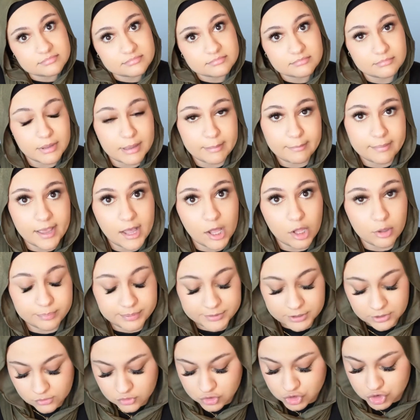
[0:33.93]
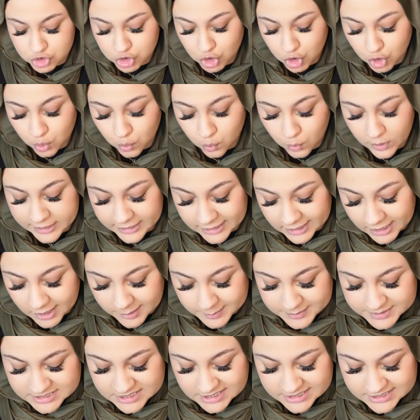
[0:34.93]
maybe help you. So when it
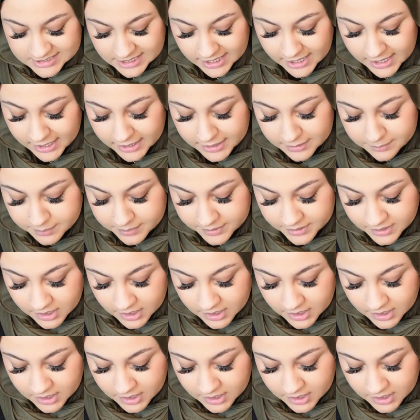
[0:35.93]
comes to tape,